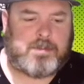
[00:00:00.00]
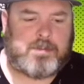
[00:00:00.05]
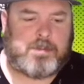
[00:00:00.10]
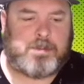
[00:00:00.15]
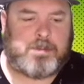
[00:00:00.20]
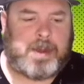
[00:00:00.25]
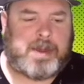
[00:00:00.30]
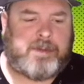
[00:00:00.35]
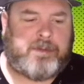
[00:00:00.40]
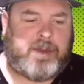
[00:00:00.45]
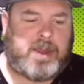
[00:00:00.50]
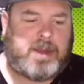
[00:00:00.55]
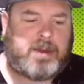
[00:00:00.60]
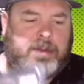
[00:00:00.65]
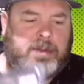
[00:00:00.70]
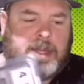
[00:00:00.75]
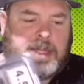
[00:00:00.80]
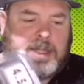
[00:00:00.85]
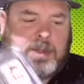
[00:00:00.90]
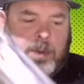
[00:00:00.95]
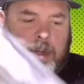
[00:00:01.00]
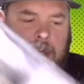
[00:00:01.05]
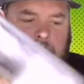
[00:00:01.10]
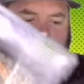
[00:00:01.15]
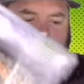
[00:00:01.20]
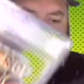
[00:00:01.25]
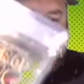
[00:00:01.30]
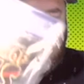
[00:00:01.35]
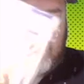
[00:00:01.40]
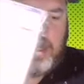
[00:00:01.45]
big fan of this
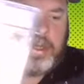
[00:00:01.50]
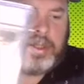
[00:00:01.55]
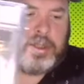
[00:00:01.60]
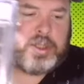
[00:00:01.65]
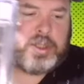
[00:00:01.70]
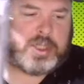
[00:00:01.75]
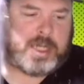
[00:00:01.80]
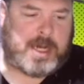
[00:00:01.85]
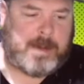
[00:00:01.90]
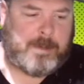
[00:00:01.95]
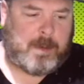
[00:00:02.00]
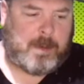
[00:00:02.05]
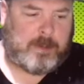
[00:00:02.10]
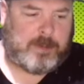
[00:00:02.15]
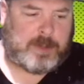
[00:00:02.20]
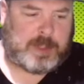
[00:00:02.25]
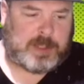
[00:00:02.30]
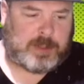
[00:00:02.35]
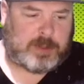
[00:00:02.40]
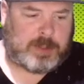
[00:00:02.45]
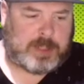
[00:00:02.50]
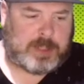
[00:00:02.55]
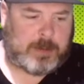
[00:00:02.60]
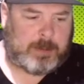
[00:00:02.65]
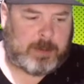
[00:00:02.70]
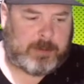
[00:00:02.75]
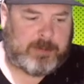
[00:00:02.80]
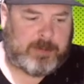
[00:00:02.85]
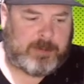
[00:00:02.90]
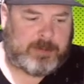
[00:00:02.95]
one, Chamber of Chills
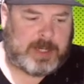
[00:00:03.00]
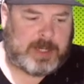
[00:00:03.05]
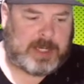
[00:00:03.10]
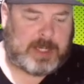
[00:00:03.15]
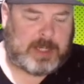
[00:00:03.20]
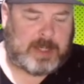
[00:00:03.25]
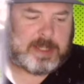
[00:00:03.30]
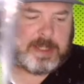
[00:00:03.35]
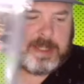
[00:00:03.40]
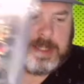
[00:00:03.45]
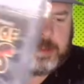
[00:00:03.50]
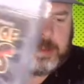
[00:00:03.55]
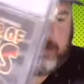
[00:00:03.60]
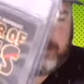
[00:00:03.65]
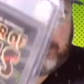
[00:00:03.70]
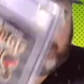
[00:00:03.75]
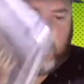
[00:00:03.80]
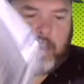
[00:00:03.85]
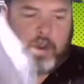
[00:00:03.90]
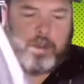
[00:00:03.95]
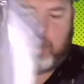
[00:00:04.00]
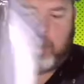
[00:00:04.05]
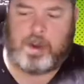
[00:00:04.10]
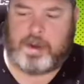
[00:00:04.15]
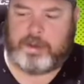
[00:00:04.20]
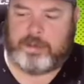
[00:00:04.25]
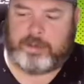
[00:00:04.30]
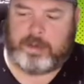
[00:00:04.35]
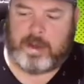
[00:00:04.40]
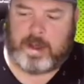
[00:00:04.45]
number 15. This is a
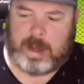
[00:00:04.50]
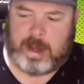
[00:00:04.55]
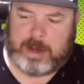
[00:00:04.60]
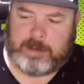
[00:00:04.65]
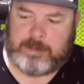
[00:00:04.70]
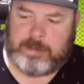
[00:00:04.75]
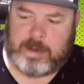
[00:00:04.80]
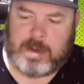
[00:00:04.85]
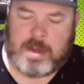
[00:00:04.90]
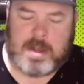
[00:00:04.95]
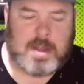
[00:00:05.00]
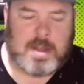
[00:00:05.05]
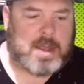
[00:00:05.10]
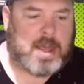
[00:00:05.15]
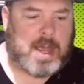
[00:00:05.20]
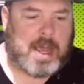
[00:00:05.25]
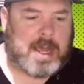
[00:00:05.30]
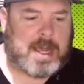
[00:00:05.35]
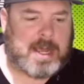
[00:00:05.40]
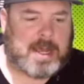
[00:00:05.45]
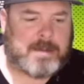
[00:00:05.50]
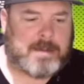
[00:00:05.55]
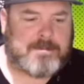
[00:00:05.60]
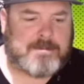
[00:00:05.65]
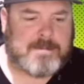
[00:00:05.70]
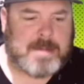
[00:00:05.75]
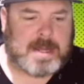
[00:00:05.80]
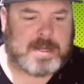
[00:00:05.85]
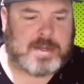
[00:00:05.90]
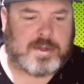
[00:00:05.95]
4.5.
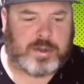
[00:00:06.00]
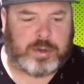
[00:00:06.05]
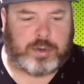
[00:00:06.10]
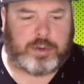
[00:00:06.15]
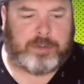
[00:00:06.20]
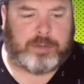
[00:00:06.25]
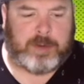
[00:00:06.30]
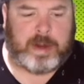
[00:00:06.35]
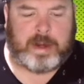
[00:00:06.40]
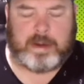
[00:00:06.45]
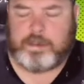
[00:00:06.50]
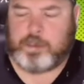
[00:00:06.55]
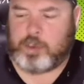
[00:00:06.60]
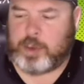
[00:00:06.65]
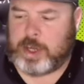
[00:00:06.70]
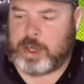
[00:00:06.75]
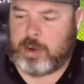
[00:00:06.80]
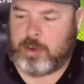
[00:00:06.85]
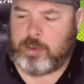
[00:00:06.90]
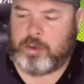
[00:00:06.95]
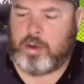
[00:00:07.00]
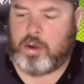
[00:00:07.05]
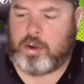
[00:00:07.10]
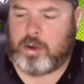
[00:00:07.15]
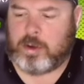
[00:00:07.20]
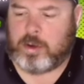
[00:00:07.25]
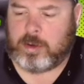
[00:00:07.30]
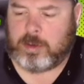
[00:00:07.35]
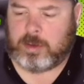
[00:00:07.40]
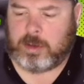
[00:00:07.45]
I'm a huge fan of pre-code
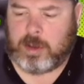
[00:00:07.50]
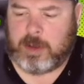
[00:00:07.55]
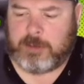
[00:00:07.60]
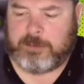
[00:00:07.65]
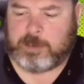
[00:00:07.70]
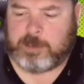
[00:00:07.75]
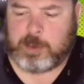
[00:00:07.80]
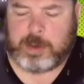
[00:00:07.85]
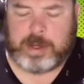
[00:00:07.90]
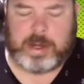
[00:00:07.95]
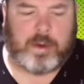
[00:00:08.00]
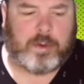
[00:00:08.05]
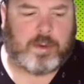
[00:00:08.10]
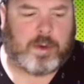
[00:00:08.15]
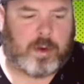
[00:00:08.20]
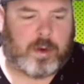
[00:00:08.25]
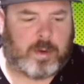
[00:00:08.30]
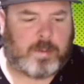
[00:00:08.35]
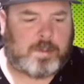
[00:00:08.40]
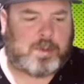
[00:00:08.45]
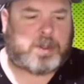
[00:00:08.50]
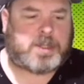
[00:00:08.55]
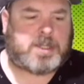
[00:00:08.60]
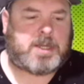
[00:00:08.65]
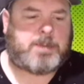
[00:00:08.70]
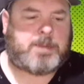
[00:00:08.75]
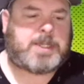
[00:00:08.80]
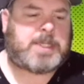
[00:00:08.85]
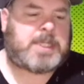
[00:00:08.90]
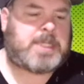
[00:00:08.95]
horror, love pre-code horror books.
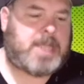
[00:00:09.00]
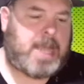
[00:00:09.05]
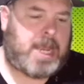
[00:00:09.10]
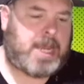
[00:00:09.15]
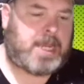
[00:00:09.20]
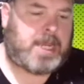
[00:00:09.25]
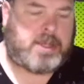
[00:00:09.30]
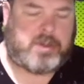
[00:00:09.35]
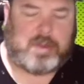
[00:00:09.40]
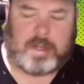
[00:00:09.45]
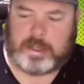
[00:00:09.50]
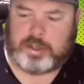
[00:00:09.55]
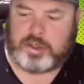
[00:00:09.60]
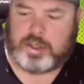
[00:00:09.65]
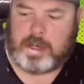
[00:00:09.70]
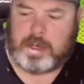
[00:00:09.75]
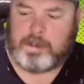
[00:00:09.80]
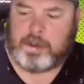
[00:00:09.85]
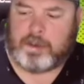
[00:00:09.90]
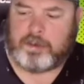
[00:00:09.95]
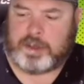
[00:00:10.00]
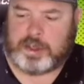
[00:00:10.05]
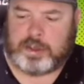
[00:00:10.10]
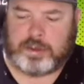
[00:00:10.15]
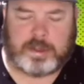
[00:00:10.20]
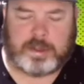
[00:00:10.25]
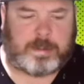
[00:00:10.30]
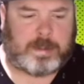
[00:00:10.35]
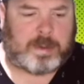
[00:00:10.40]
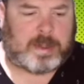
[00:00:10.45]
I've been stacking these Chamber of
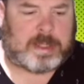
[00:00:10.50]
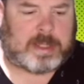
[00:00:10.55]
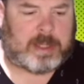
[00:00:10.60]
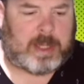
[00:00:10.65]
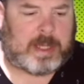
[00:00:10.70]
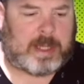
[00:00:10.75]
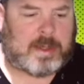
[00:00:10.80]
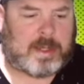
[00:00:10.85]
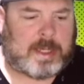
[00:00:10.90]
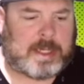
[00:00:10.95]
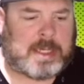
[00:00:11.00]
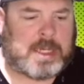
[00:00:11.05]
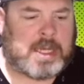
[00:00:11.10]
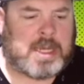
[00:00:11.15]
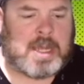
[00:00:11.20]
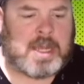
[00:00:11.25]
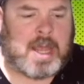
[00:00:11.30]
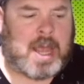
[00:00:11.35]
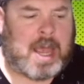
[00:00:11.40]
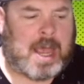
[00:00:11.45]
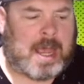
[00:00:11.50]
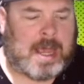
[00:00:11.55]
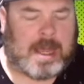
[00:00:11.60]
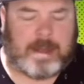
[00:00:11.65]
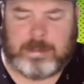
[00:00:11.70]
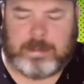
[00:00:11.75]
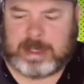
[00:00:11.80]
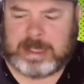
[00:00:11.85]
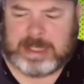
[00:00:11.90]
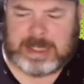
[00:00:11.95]
Chills books lately.
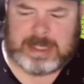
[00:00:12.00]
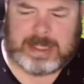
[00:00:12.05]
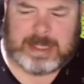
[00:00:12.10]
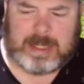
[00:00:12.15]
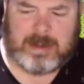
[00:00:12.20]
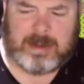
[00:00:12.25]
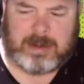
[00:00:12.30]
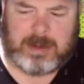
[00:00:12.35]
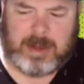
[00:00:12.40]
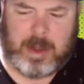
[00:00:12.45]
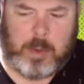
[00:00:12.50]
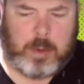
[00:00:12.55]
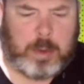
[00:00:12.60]
This is a low to